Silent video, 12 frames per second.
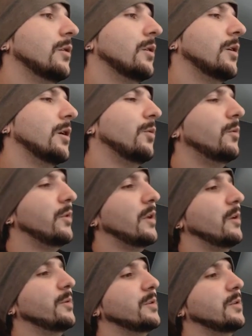What the
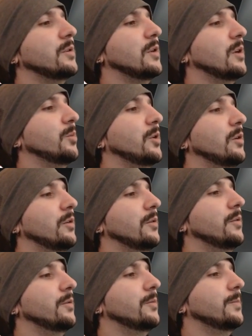hell was this gonna be?
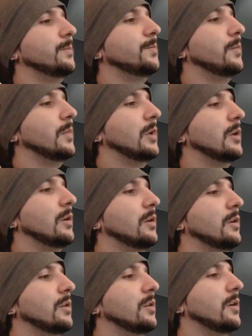
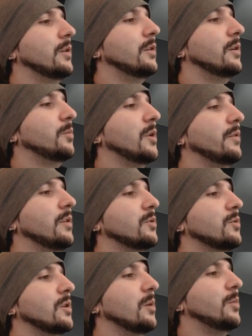I think maybe this
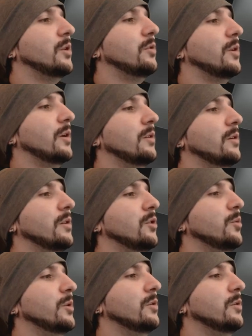was gonna be together a little bit.